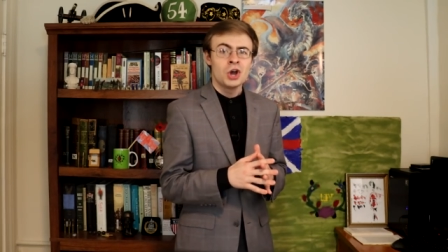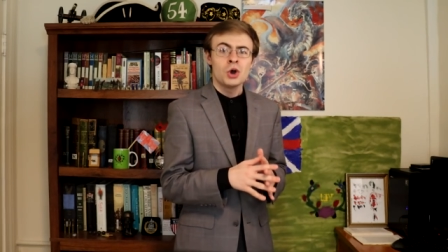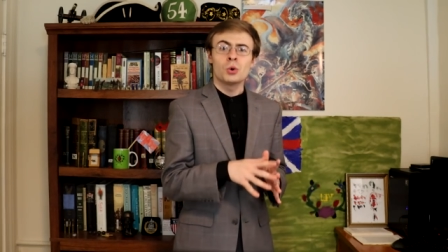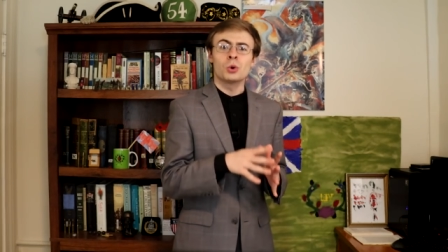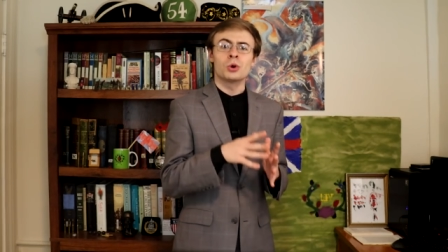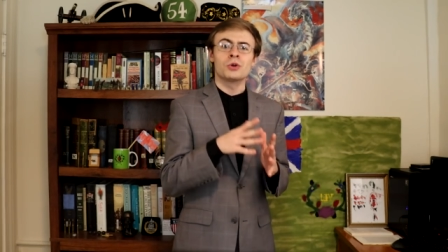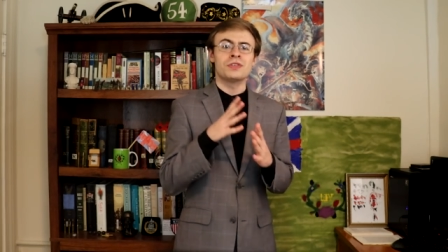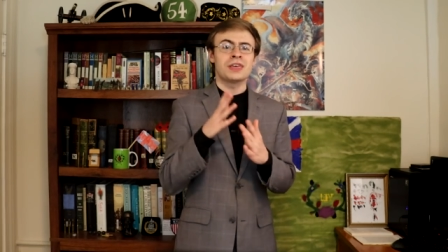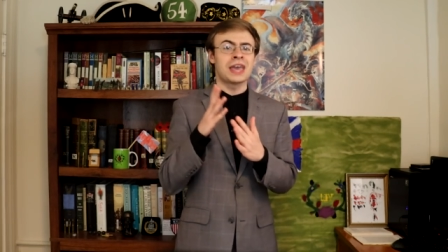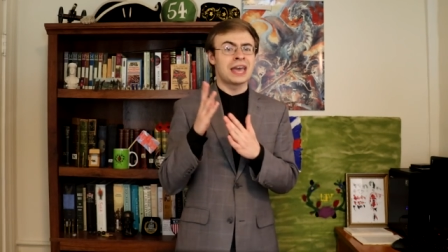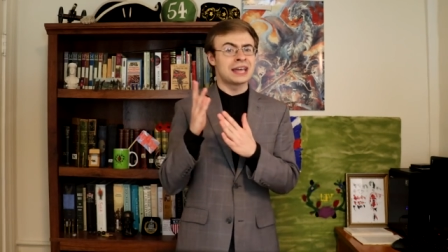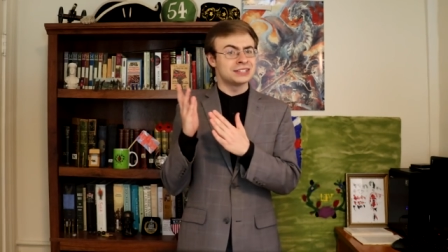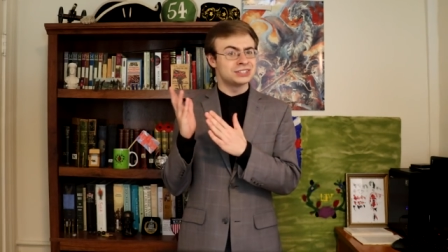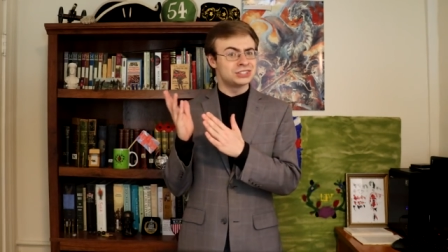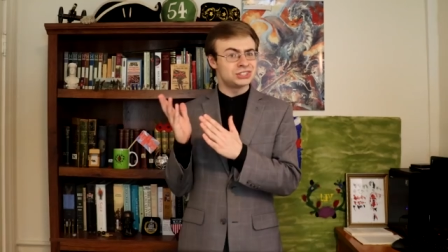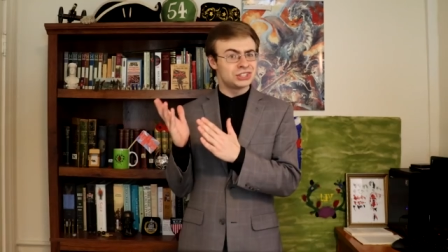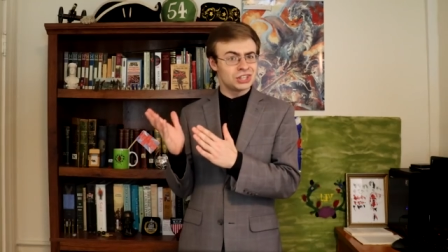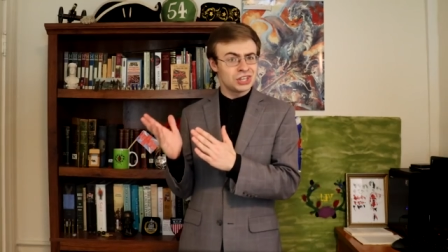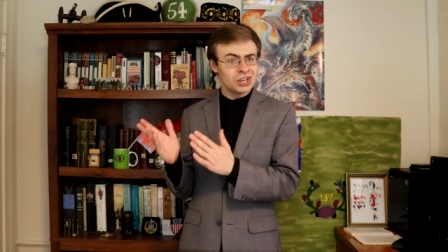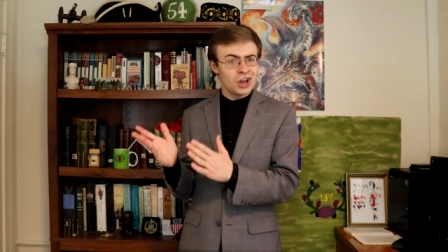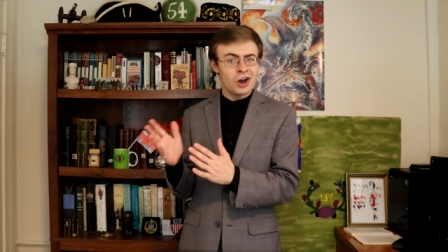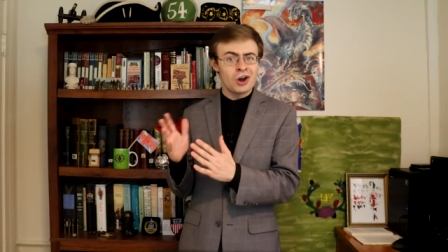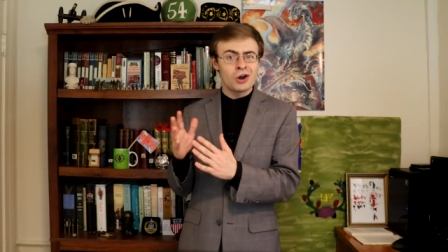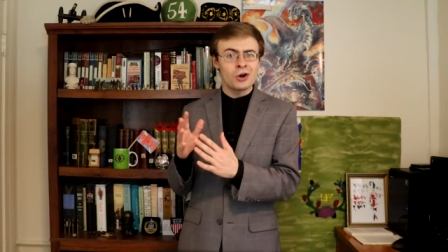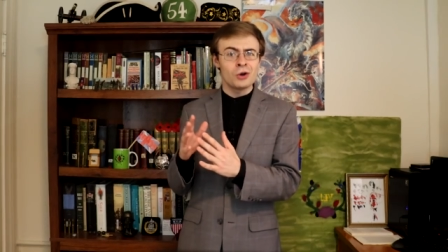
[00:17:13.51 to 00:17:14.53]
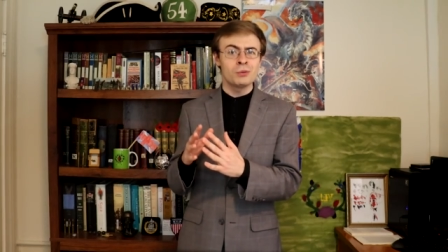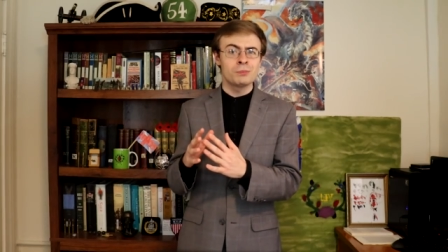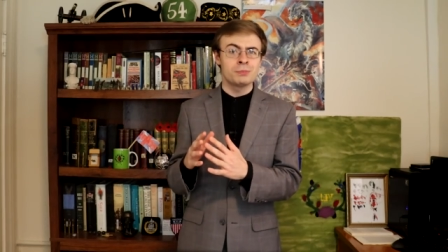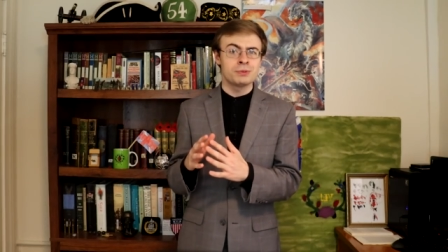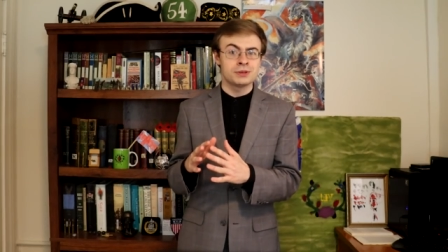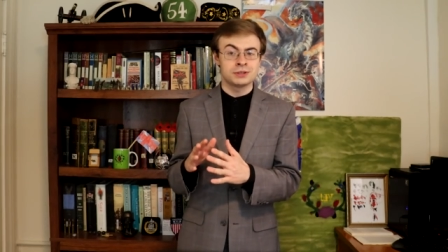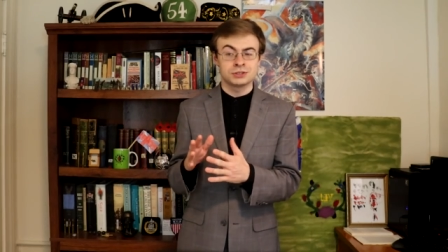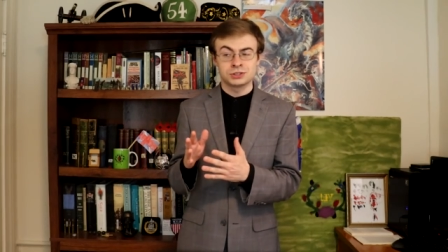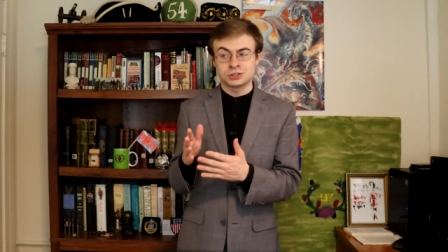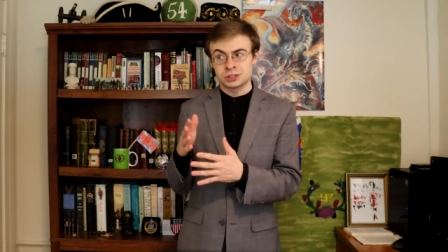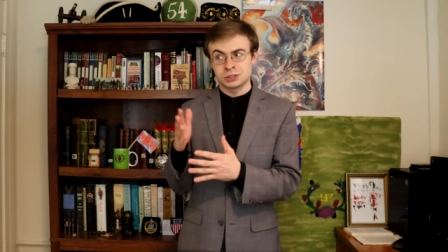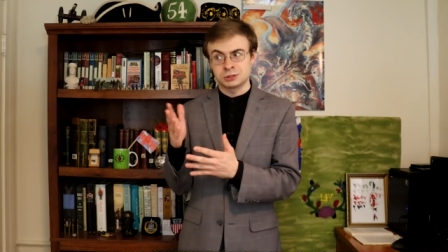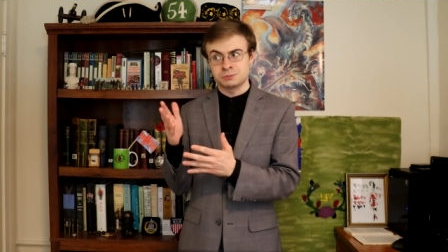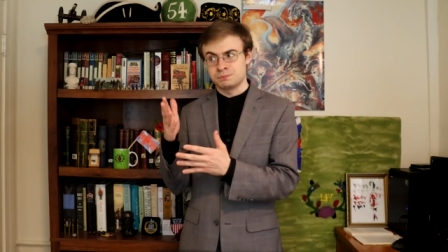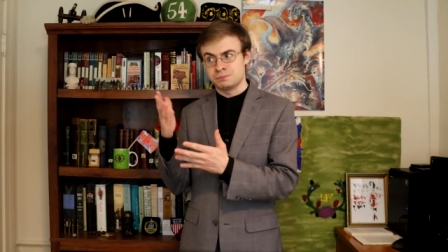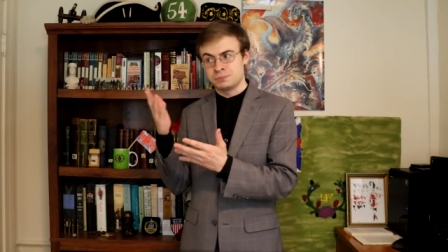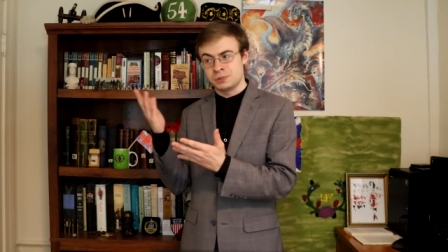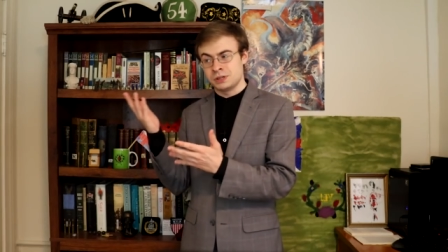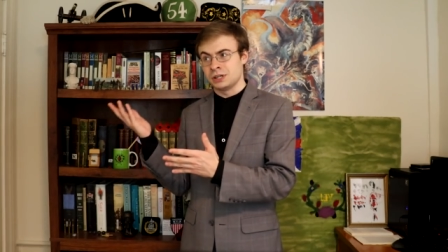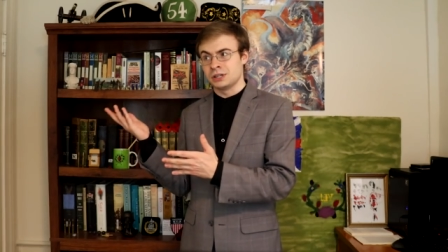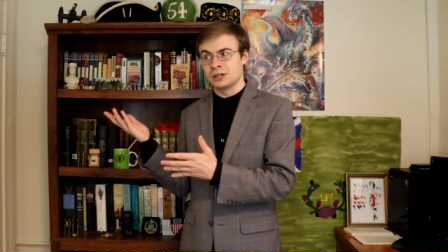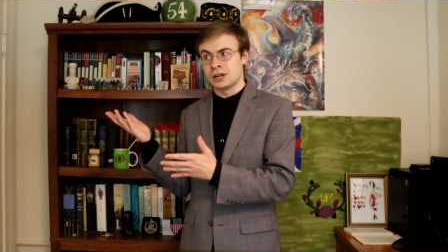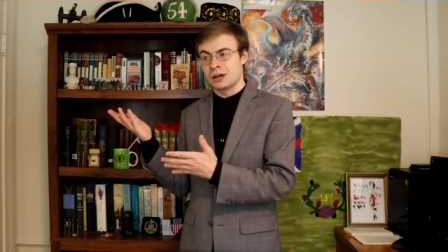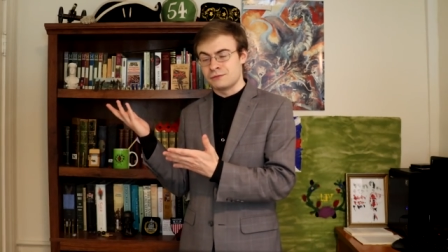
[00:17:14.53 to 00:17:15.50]
or the NCO, he's just
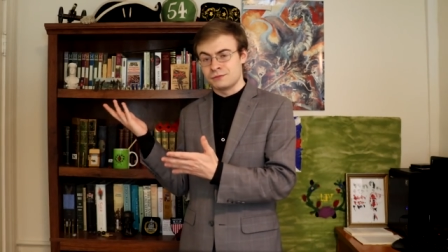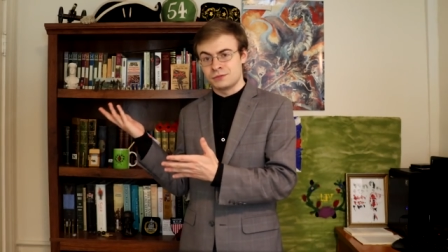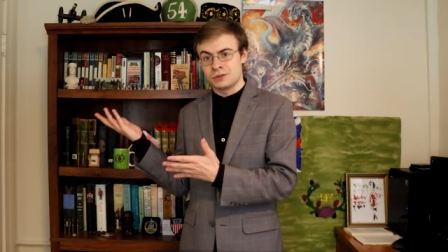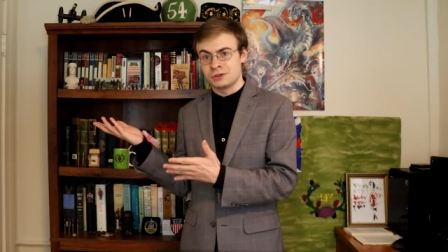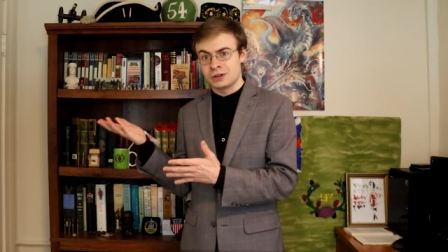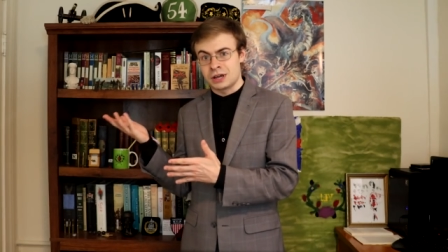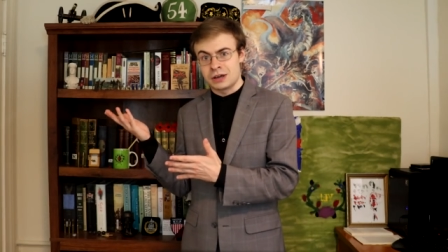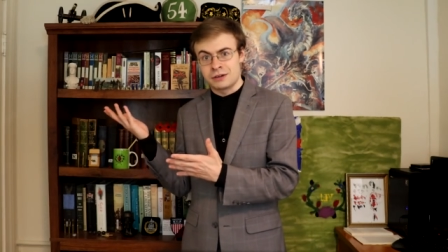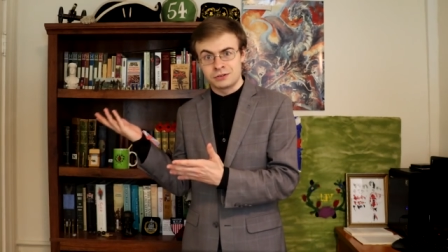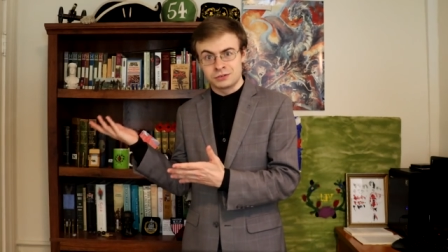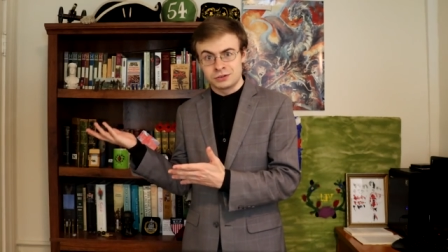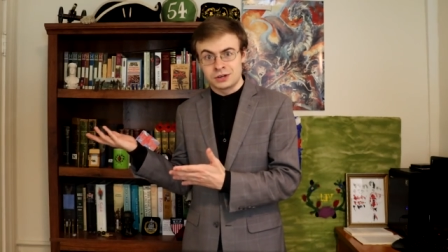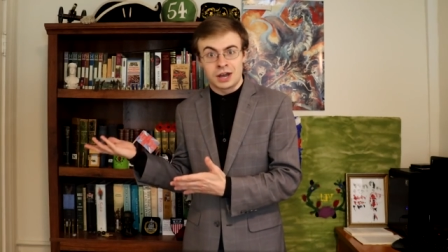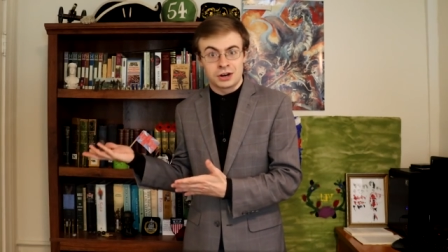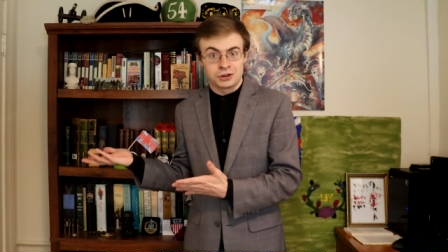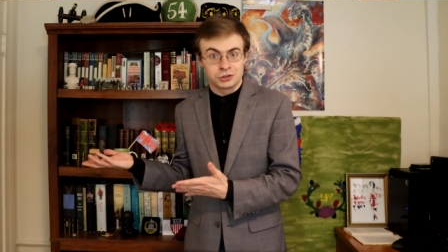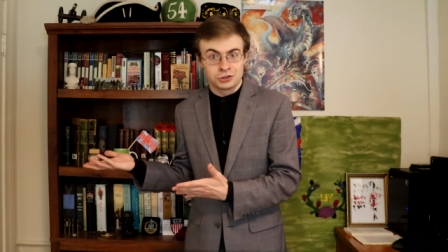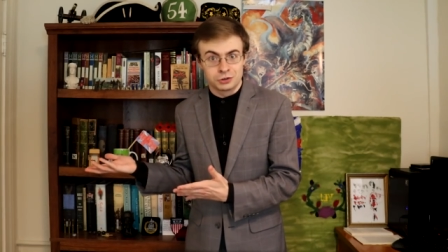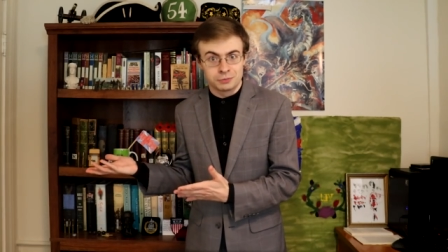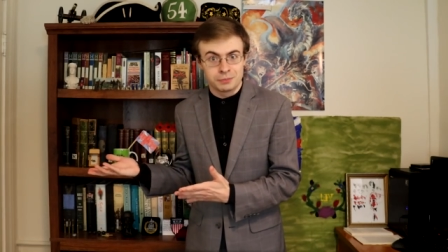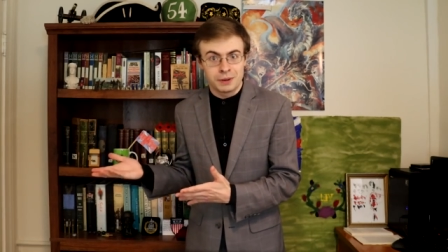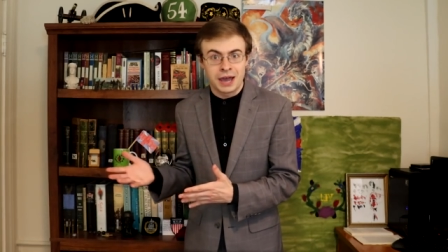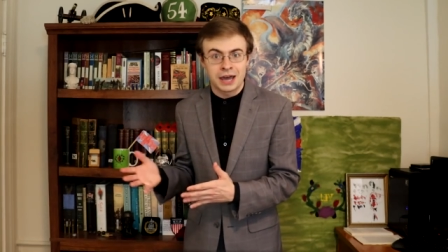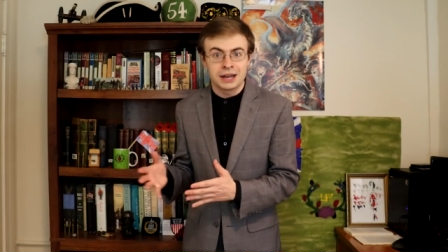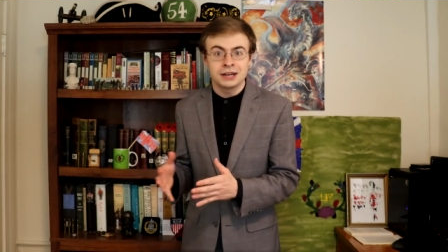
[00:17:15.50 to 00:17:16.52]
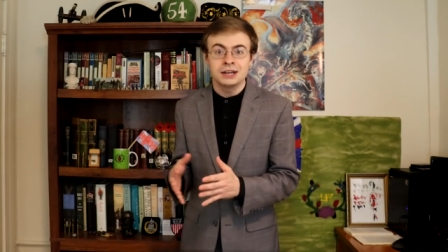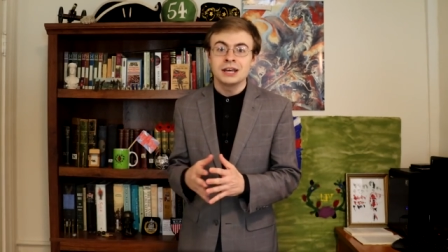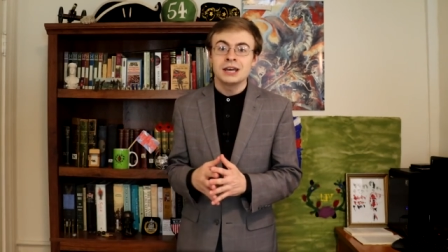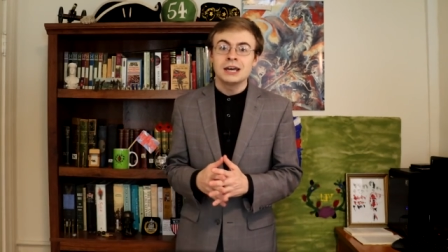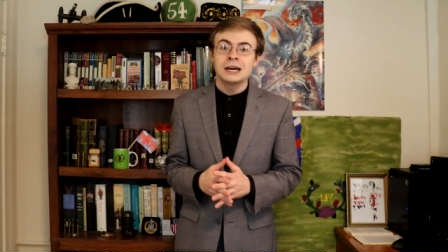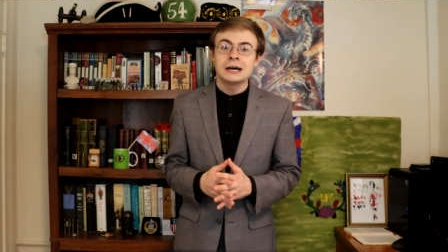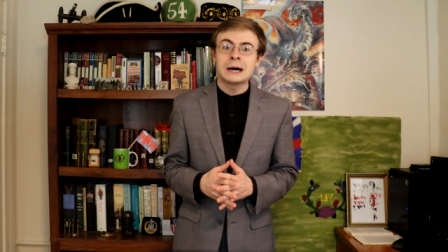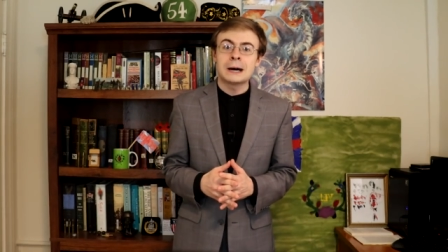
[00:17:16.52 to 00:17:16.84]
being not, not, not a good man,